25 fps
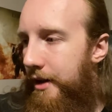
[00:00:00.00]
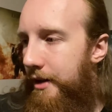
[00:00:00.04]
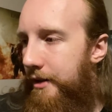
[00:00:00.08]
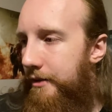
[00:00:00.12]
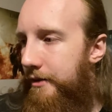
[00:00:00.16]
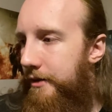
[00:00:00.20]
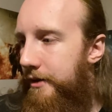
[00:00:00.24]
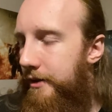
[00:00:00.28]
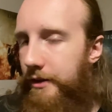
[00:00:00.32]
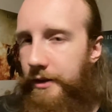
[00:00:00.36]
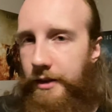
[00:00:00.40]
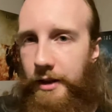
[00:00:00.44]

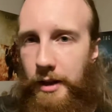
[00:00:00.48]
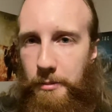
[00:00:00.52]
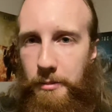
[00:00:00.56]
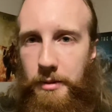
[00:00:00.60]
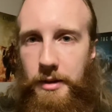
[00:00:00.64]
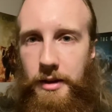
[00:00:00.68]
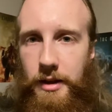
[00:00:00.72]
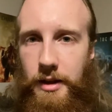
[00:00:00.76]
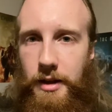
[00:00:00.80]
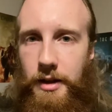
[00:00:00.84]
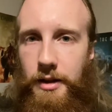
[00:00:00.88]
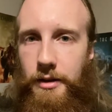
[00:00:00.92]
Same
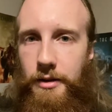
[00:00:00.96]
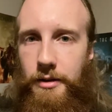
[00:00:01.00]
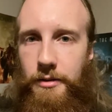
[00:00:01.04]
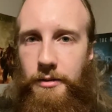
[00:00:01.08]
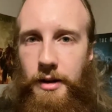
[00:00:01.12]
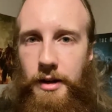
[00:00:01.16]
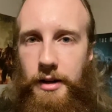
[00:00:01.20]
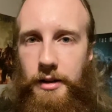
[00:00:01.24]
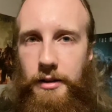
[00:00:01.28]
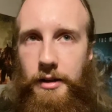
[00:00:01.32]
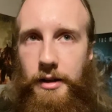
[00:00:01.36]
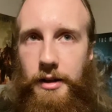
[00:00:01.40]
thing here,
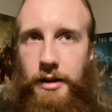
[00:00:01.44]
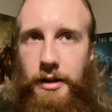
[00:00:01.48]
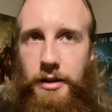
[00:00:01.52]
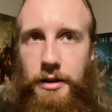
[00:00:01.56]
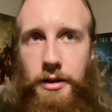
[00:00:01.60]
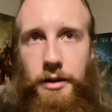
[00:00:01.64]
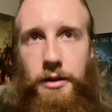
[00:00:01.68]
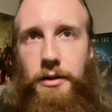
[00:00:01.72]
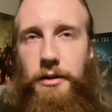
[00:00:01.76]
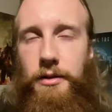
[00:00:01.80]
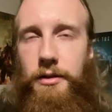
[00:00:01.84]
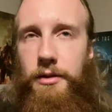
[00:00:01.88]
right? You
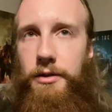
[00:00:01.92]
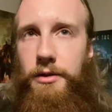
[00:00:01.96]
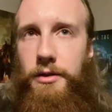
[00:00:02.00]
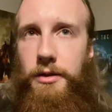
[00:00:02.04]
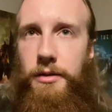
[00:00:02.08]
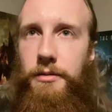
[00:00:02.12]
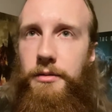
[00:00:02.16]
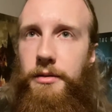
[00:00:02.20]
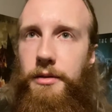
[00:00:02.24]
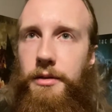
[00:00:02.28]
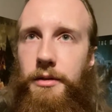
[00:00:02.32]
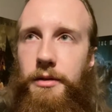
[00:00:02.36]
could have
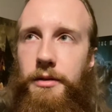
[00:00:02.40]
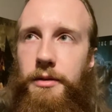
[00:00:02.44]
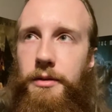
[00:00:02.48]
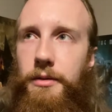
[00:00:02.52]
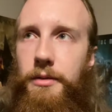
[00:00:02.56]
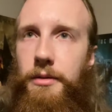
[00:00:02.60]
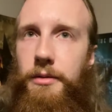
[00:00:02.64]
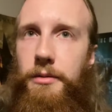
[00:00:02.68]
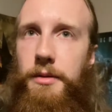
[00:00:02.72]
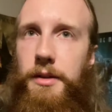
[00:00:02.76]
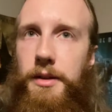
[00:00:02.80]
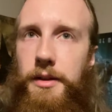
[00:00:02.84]
shown
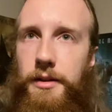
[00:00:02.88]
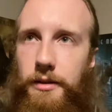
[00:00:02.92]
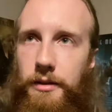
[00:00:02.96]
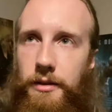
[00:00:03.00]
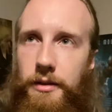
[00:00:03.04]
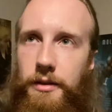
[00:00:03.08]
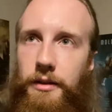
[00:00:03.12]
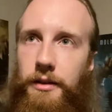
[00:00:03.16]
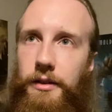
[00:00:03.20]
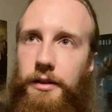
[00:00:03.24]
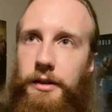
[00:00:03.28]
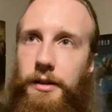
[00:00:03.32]
Cthulhu easily
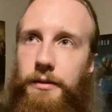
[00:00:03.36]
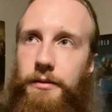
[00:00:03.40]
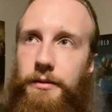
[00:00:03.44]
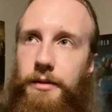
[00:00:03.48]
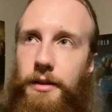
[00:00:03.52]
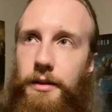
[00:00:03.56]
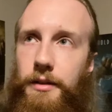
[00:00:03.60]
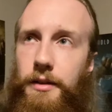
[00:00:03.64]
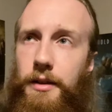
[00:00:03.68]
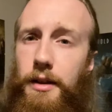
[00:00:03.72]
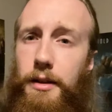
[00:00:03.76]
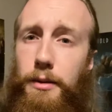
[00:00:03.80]
and stuff
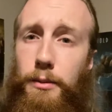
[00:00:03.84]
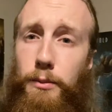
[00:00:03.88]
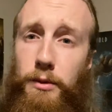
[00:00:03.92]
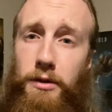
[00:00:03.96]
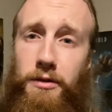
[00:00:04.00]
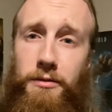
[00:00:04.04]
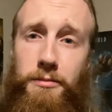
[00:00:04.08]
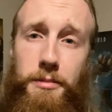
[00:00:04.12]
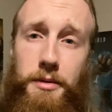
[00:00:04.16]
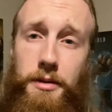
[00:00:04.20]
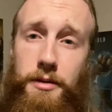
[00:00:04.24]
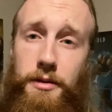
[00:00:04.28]
like that. It would
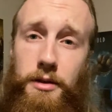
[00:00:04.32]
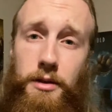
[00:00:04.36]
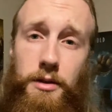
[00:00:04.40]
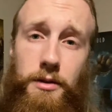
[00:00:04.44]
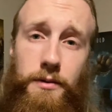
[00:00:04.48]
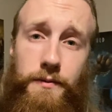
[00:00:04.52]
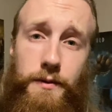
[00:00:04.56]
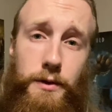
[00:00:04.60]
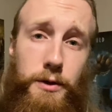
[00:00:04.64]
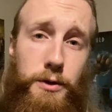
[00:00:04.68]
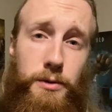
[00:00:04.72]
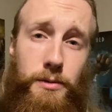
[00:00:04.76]
have been in your
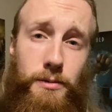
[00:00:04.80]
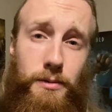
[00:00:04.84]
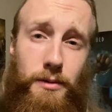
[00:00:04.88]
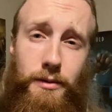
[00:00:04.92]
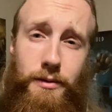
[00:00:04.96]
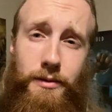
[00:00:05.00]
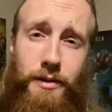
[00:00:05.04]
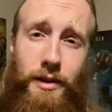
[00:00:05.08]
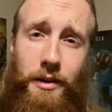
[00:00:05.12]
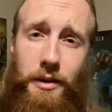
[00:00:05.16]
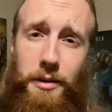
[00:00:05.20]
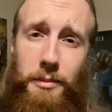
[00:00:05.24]
visual
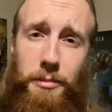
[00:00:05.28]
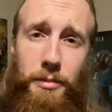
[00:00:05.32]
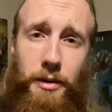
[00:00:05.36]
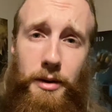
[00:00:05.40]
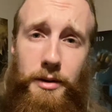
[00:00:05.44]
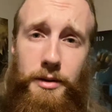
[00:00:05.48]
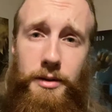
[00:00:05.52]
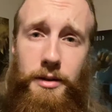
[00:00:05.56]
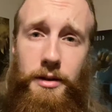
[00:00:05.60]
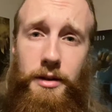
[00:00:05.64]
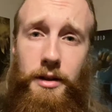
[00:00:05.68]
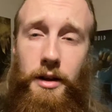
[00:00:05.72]
effects
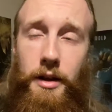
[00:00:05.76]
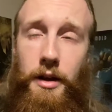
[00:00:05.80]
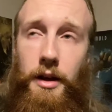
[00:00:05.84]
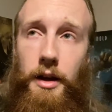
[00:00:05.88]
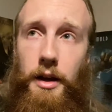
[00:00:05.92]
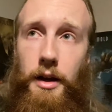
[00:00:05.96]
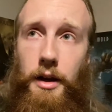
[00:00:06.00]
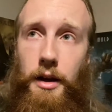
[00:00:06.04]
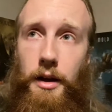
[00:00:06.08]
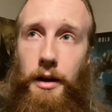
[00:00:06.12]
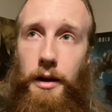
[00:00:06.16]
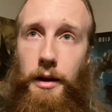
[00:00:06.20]
budget.
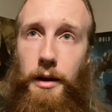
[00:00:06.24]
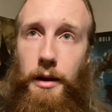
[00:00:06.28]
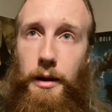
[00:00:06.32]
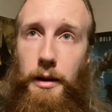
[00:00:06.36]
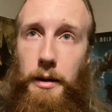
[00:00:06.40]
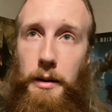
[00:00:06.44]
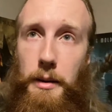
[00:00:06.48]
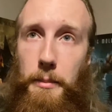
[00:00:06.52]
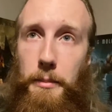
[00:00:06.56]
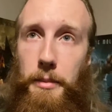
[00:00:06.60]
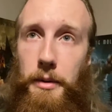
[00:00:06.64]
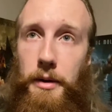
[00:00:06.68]

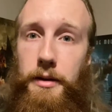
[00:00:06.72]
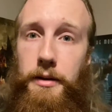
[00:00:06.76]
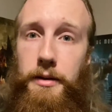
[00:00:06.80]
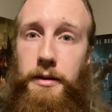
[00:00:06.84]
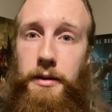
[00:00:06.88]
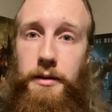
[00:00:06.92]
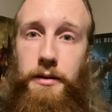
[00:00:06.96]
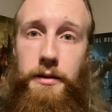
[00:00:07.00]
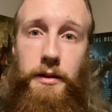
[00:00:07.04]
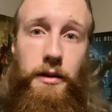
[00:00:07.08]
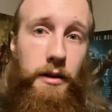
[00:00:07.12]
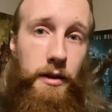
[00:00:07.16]
But
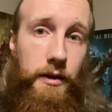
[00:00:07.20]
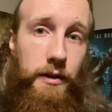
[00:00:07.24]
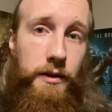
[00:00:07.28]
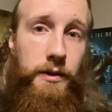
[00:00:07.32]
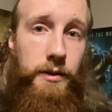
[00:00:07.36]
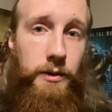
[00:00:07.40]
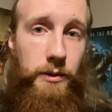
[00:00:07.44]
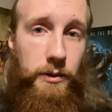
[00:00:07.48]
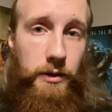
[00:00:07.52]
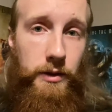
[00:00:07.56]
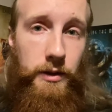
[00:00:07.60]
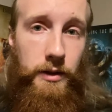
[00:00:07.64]
the less
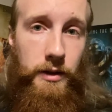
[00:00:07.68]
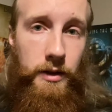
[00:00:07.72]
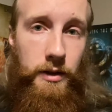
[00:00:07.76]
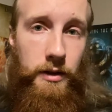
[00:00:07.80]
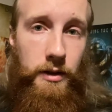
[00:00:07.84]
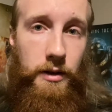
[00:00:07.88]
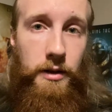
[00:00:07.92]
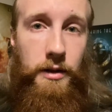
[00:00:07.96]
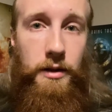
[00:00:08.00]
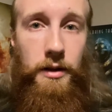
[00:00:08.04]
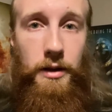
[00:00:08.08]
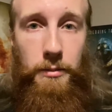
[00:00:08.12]
you see,
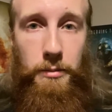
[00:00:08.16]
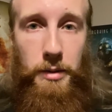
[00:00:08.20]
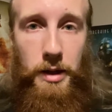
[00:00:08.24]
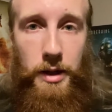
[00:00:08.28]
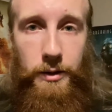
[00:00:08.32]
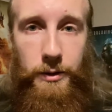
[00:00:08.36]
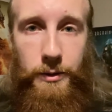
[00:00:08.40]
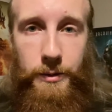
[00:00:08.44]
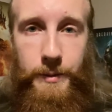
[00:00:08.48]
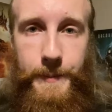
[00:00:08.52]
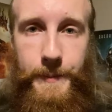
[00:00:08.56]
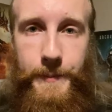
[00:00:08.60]
the
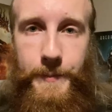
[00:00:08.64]
better.